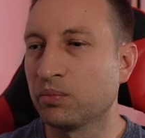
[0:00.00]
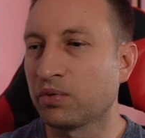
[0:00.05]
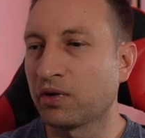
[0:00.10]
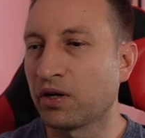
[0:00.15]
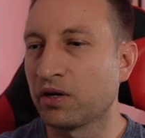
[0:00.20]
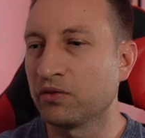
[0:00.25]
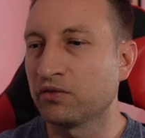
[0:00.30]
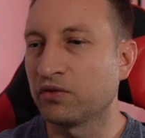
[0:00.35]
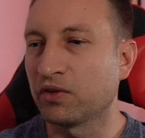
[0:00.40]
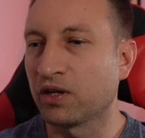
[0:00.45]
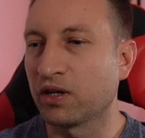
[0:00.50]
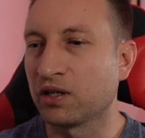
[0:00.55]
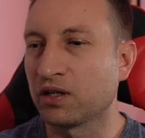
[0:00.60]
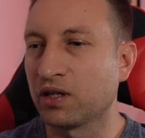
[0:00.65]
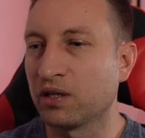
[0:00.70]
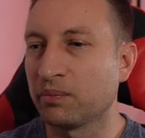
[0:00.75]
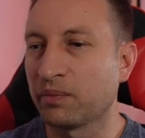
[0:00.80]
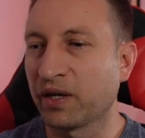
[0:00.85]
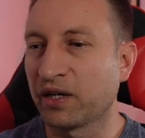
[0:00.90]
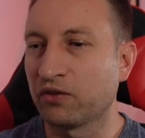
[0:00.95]
profile
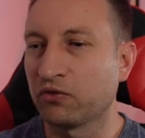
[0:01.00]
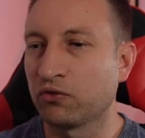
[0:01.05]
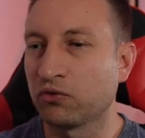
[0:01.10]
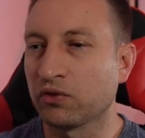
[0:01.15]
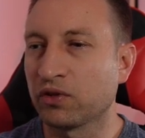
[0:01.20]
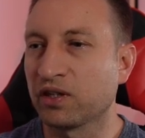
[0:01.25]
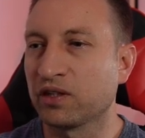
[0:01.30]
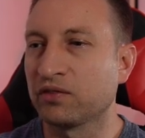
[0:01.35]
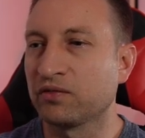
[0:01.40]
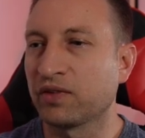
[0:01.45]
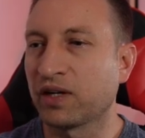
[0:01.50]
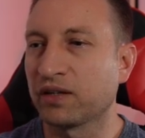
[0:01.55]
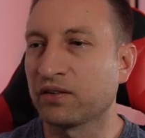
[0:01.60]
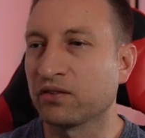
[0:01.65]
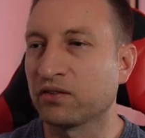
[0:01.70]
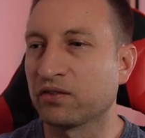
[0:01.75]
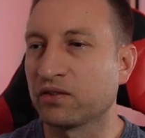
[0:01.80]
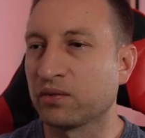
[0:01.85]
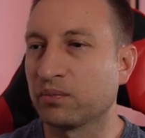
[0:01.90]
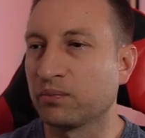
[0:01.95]
and make sure that
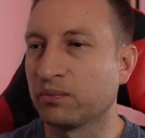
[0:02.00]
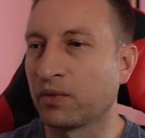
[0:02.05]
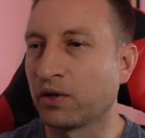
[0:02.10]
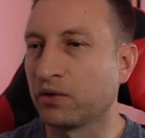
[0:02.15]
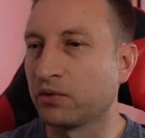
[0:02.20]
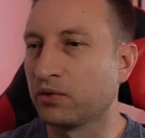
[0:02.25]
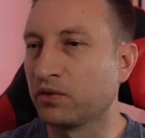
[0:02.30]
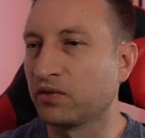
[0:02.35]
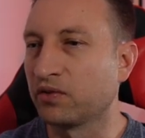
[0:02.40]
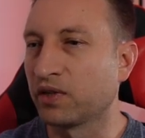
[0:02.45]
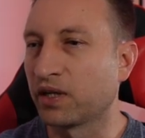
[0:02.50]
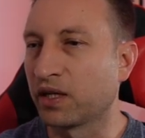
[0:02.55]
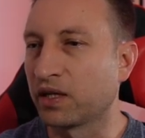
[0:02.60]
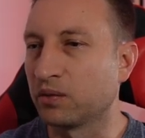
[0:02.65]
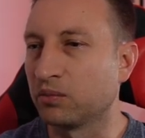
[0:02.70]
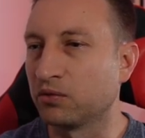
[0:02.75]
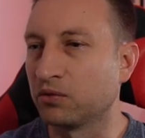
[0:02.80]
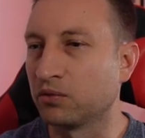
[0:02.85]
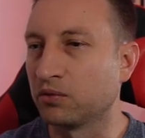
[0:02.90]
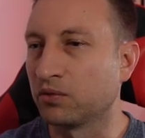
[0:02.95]
advanced mode is
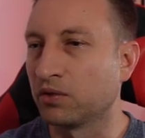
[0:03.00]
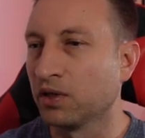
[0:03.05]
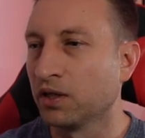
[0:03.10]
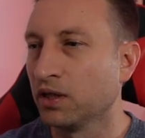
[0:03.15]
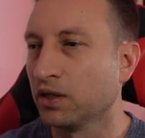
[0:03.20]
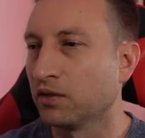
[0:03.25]
enabled.